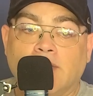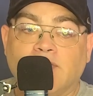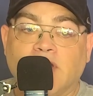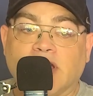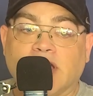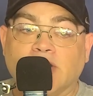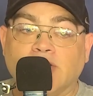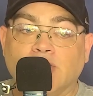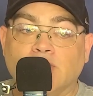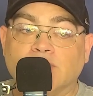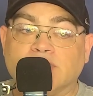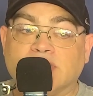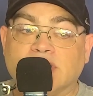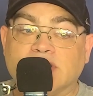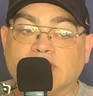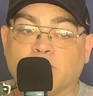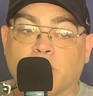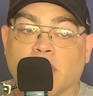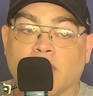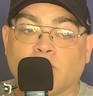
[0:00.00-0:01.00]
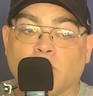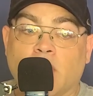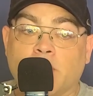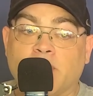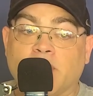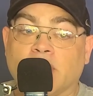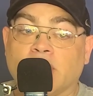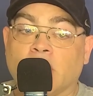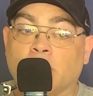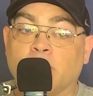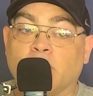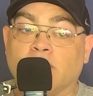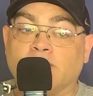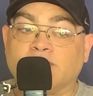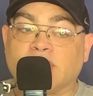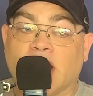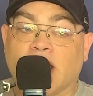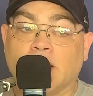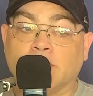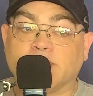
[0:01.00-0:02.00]
They can use this breath weapon a number of
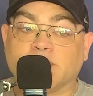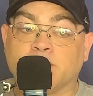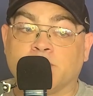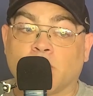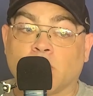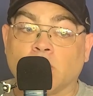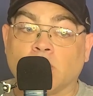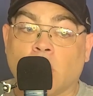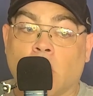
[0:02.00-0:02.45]
times per